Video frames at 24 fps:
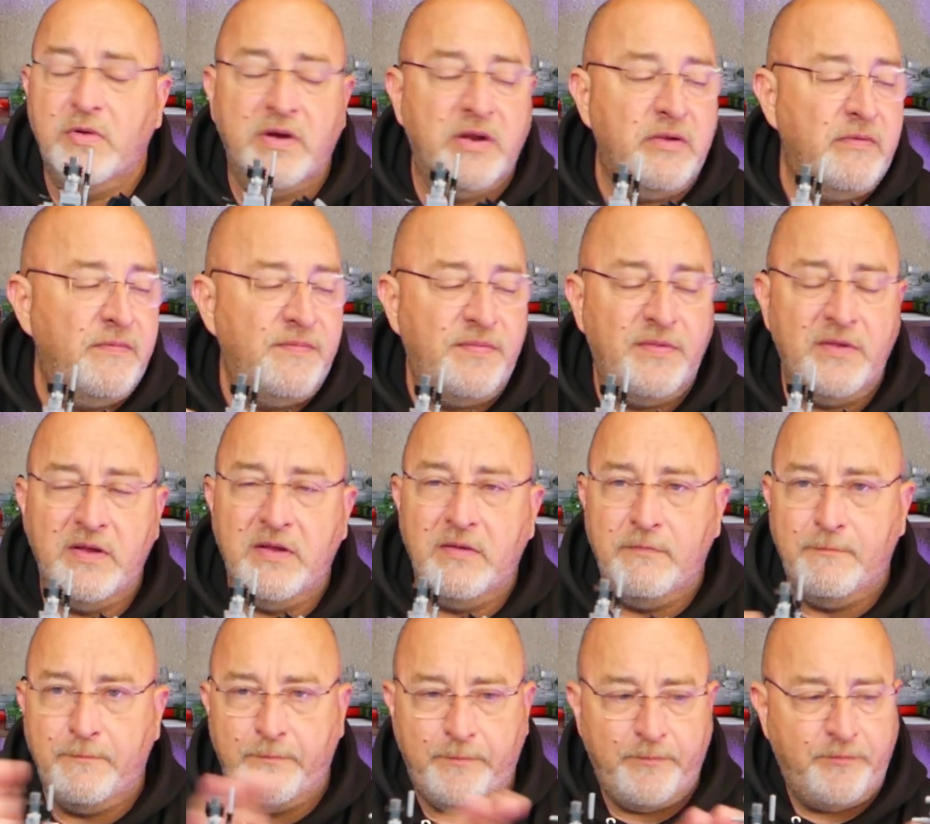Now, if
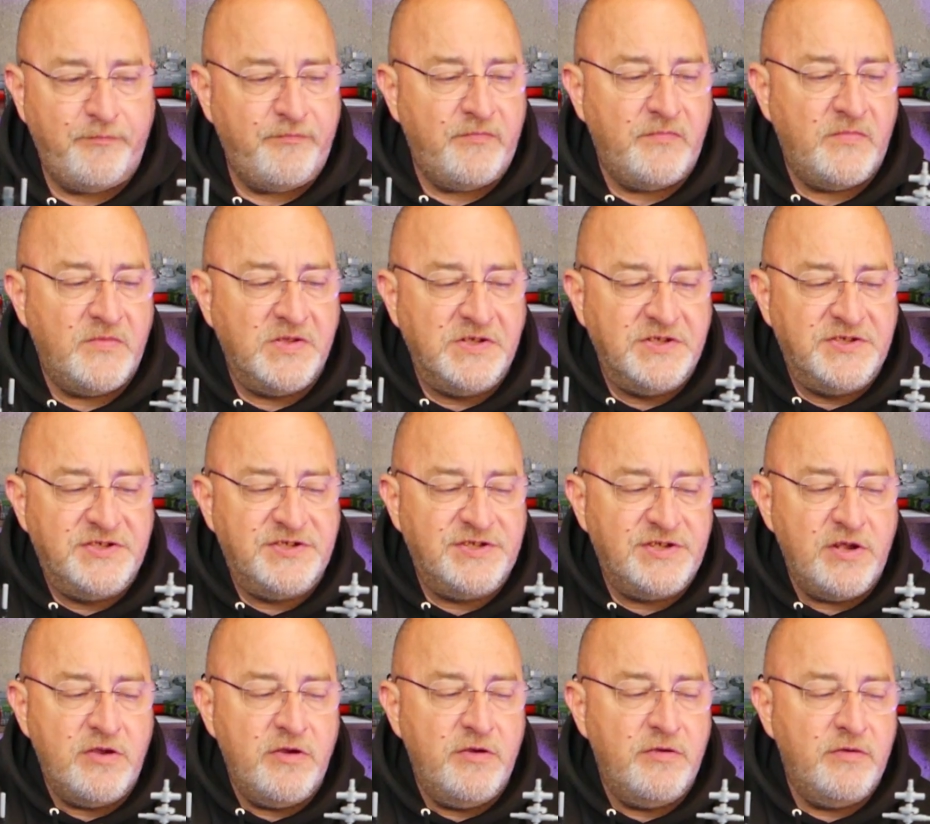the
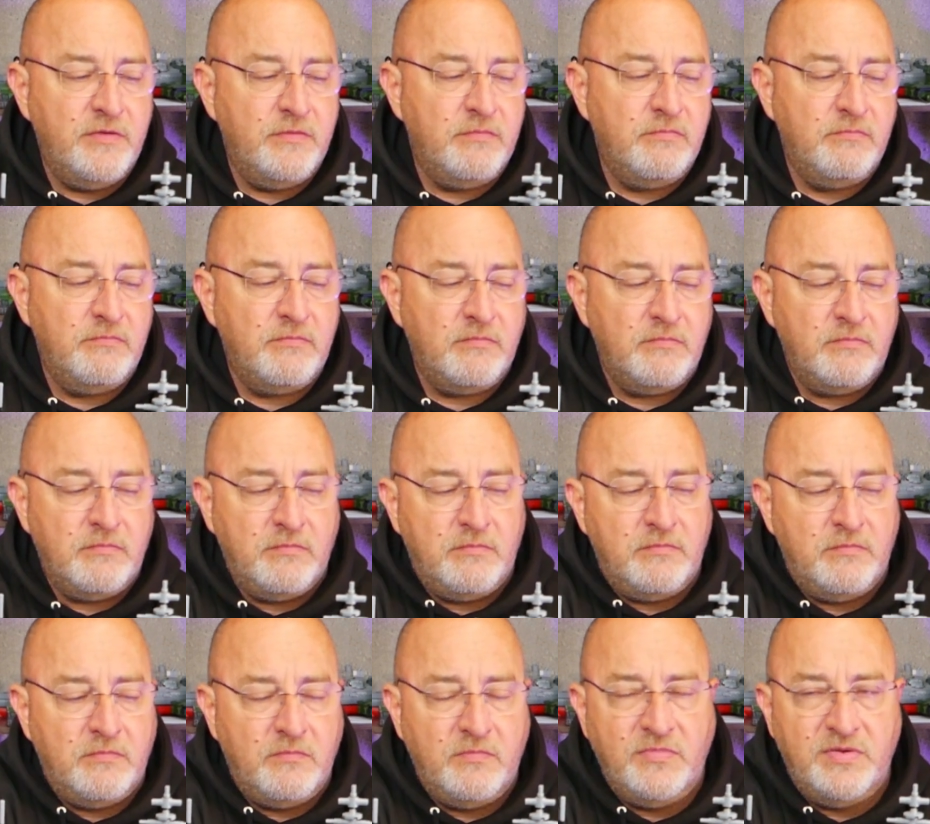stern
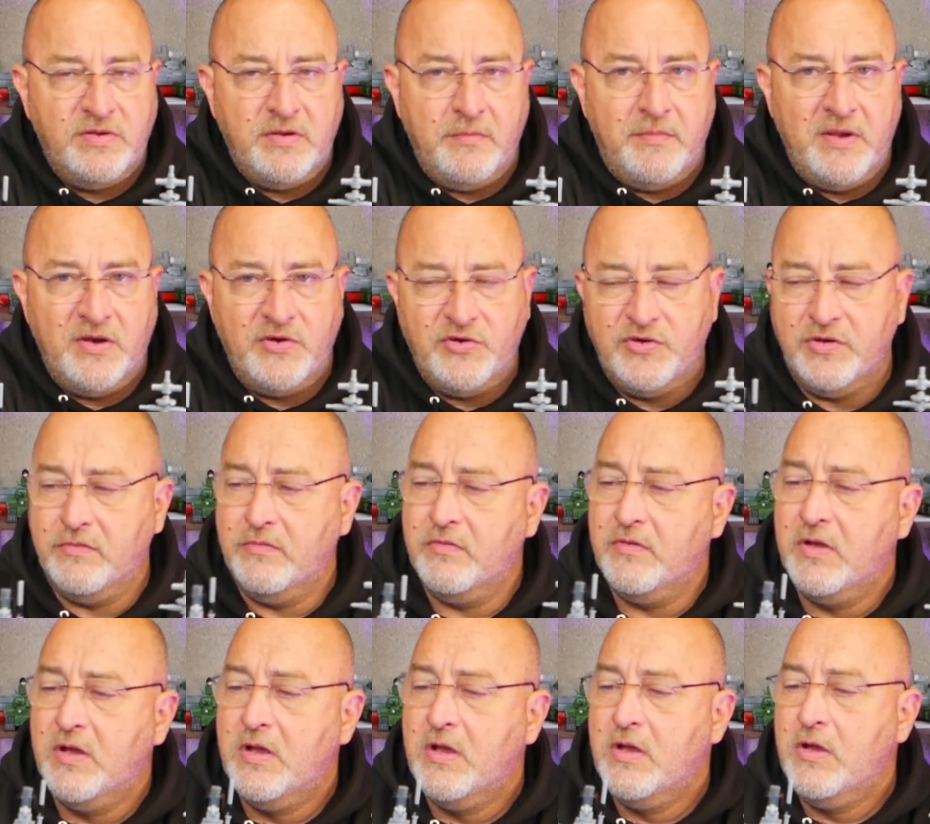dimension
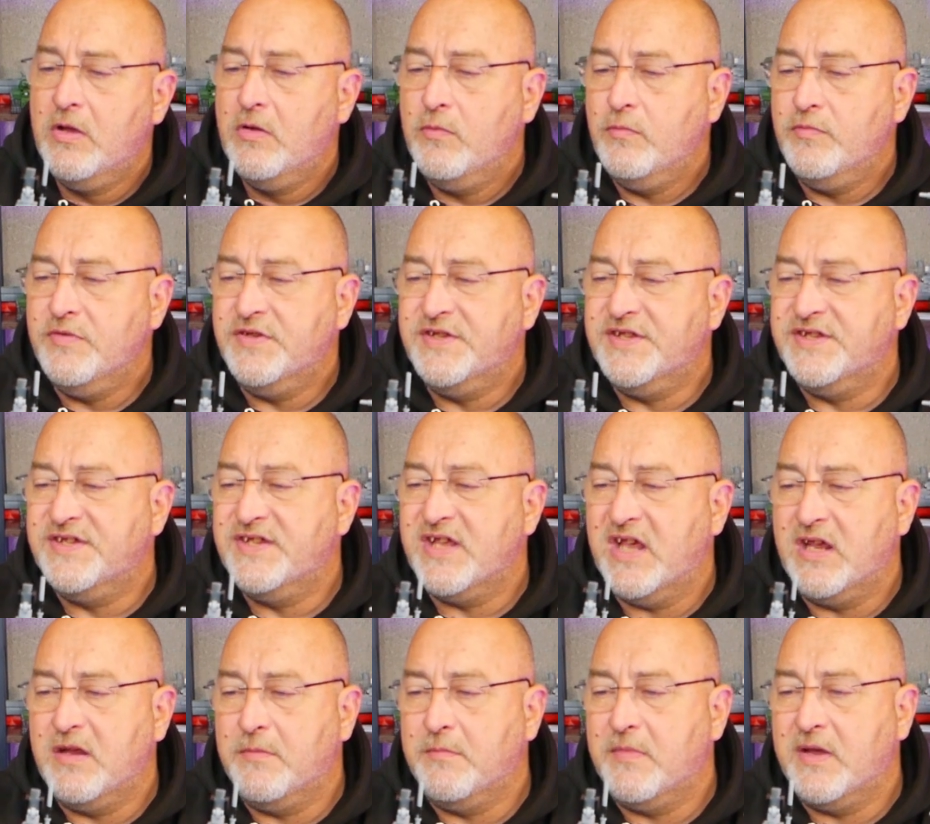was the
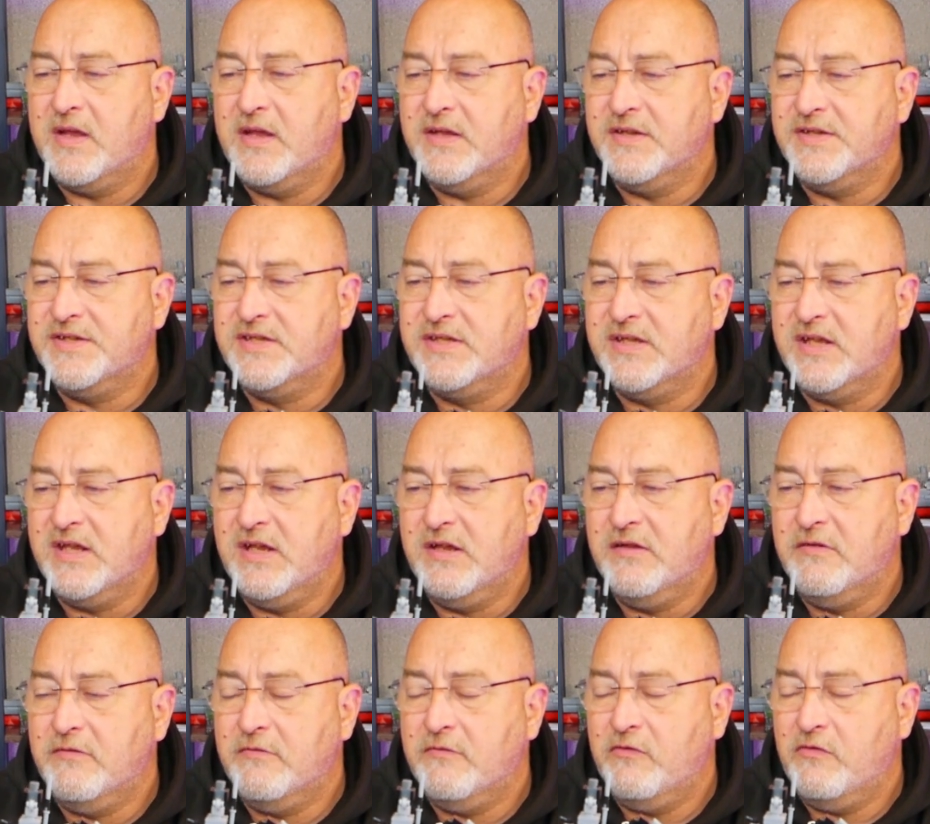same as
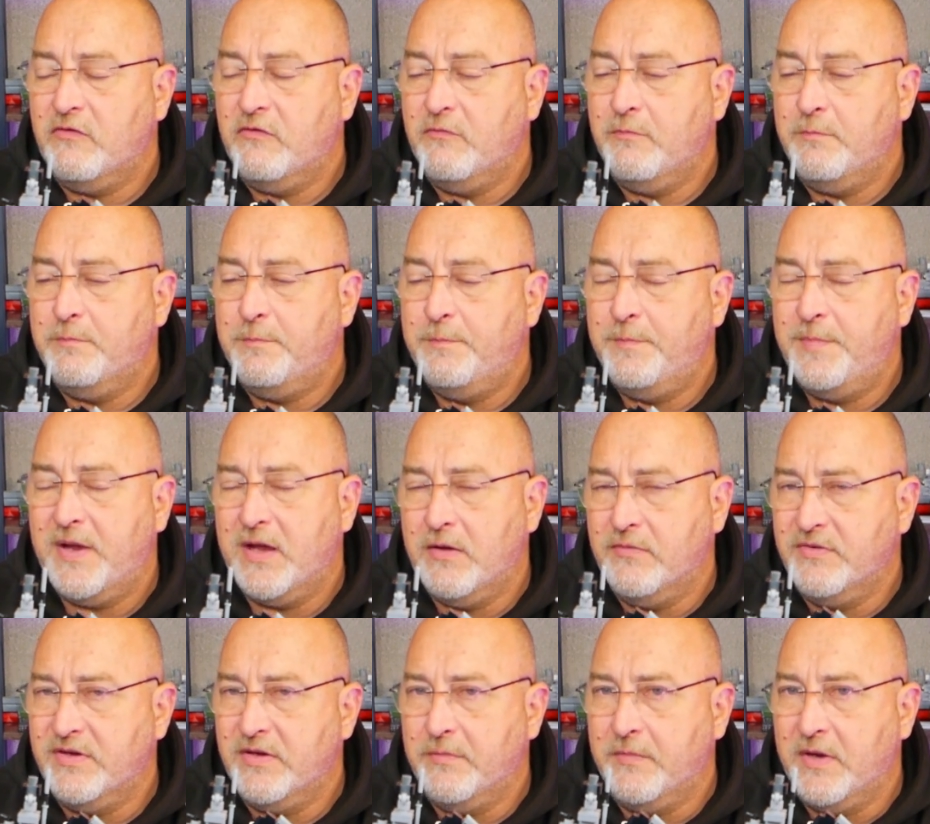the
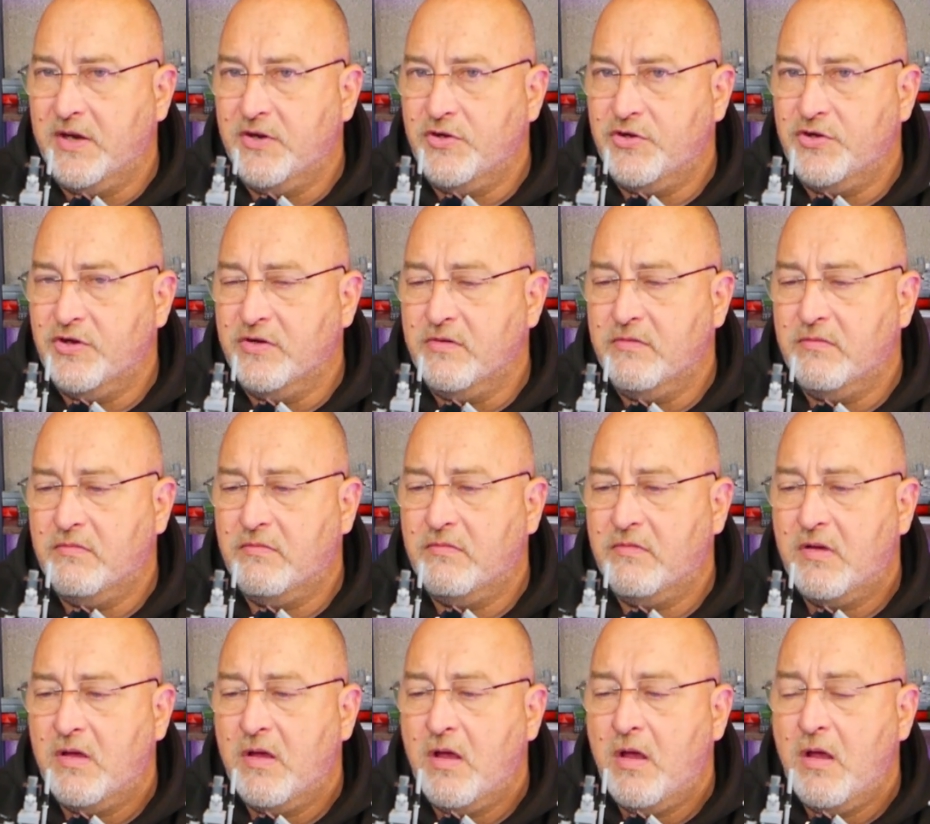bow dimension,
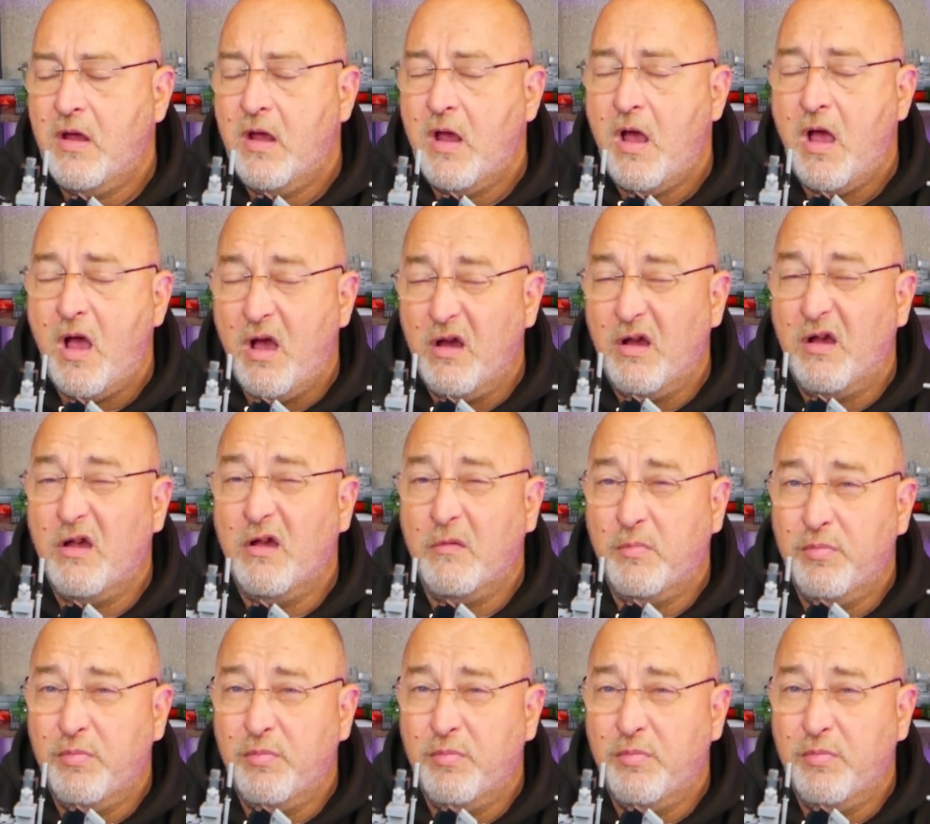I could